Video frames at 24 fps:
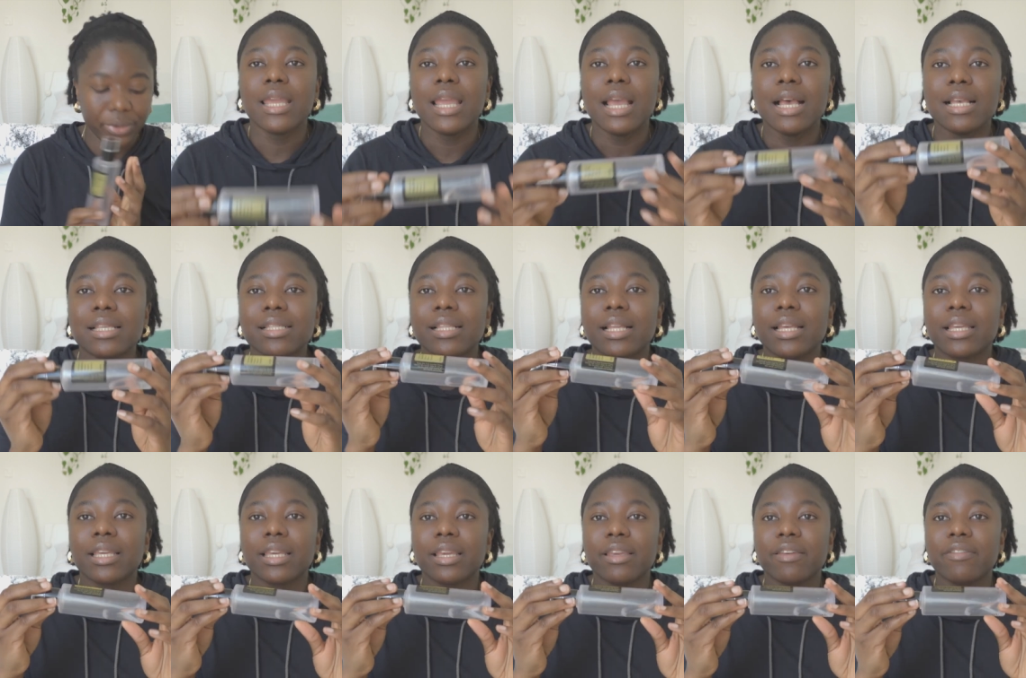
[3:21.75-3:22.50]
It has
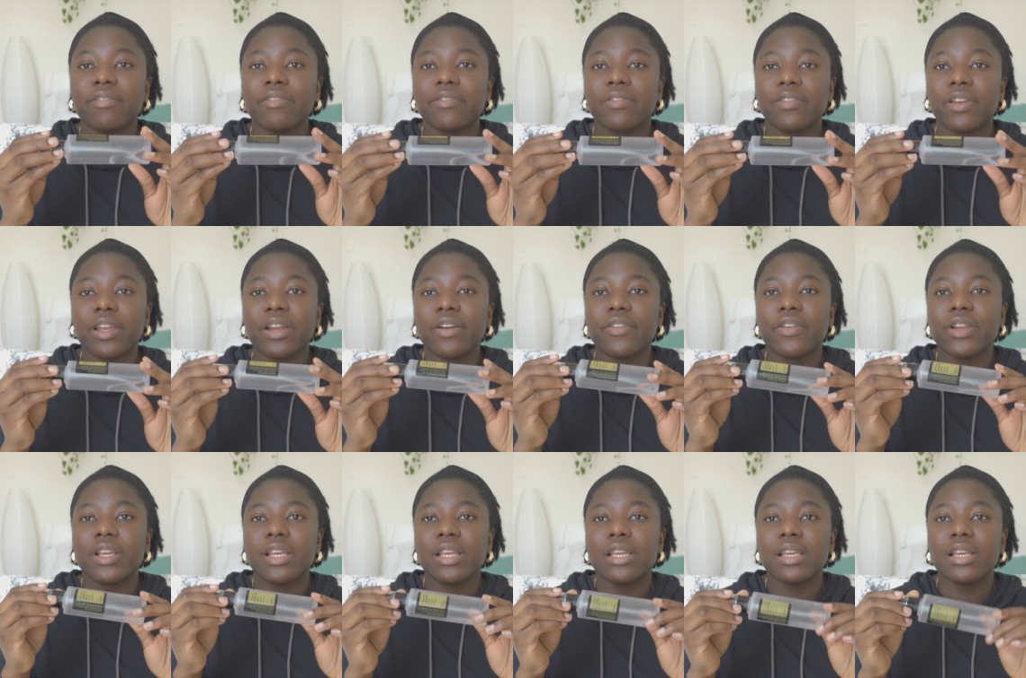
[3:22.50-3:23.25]
like a
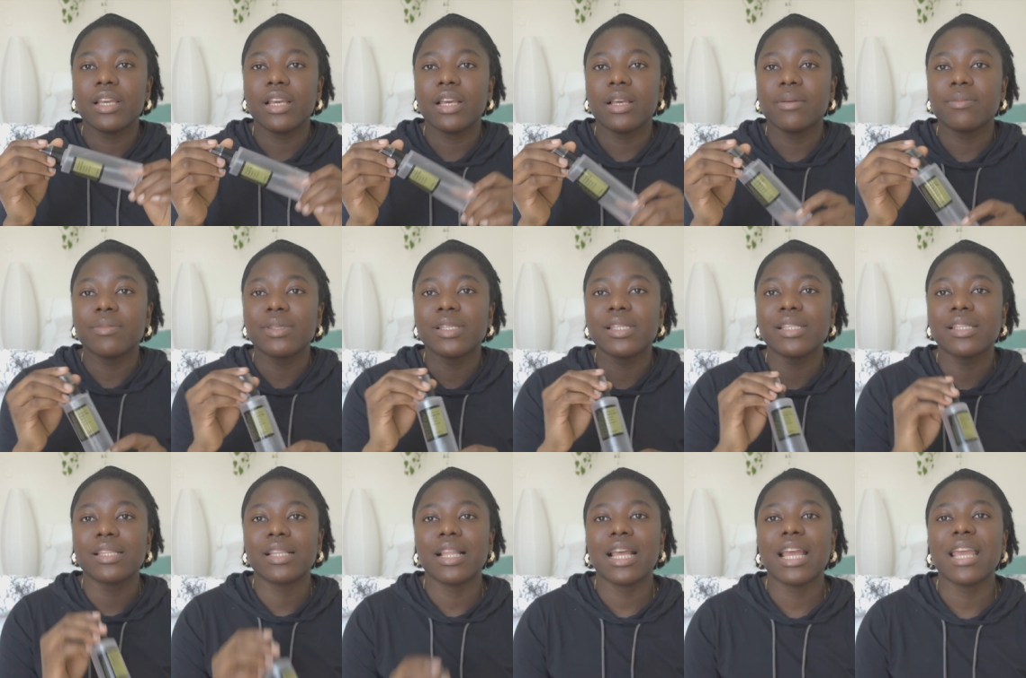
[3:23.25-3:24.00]
very
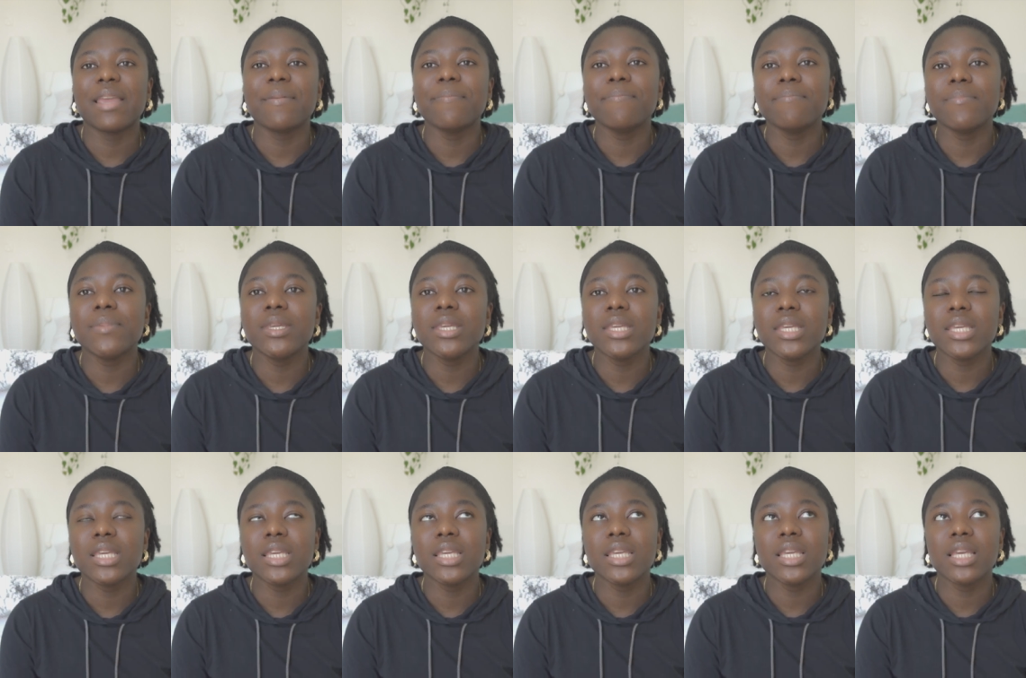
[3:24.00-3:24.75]

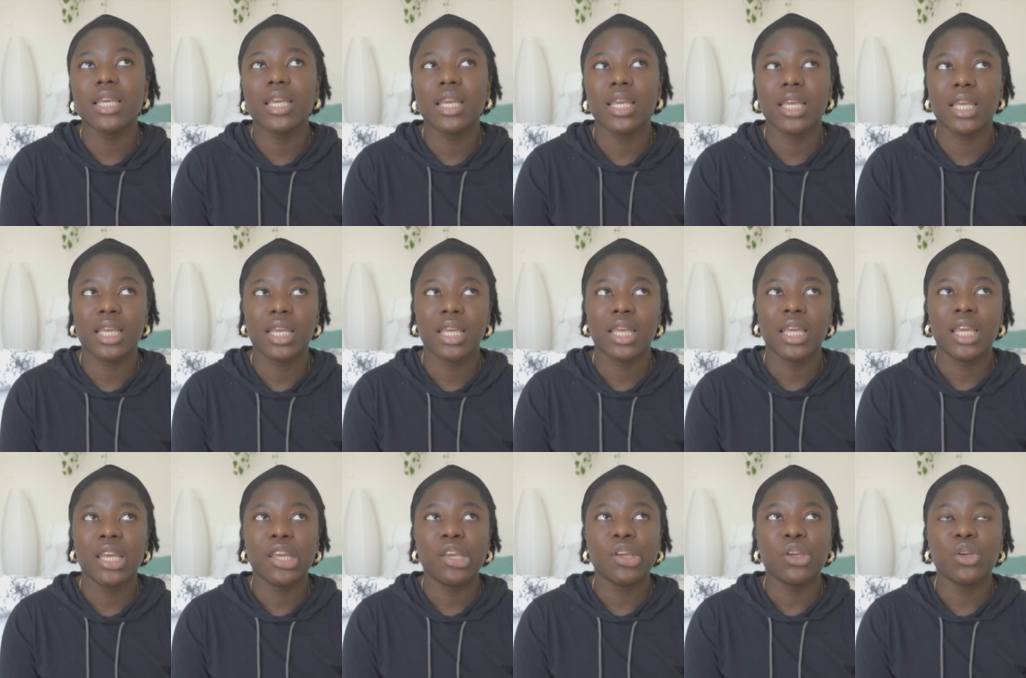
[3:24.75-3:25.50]
slimy
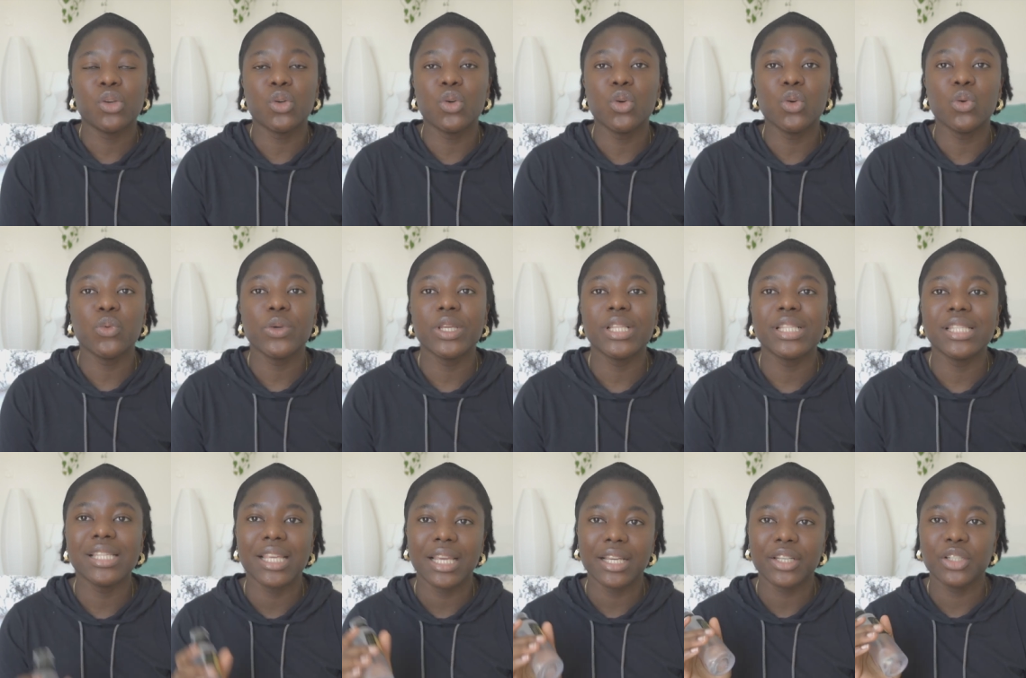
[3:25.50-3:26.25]
gooey
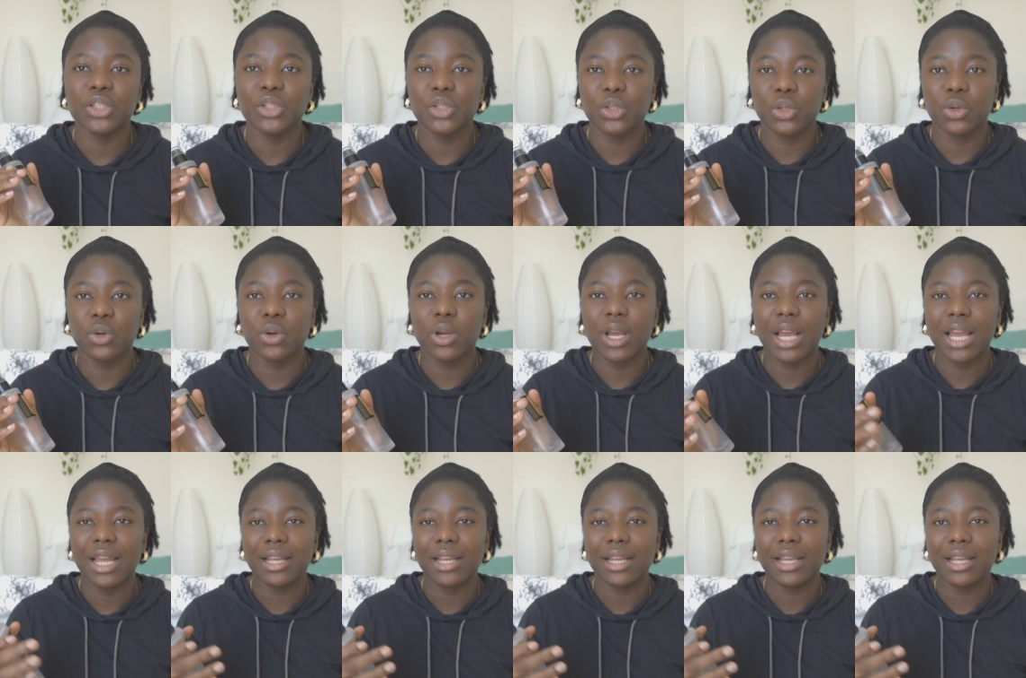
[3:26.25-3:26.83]
texture.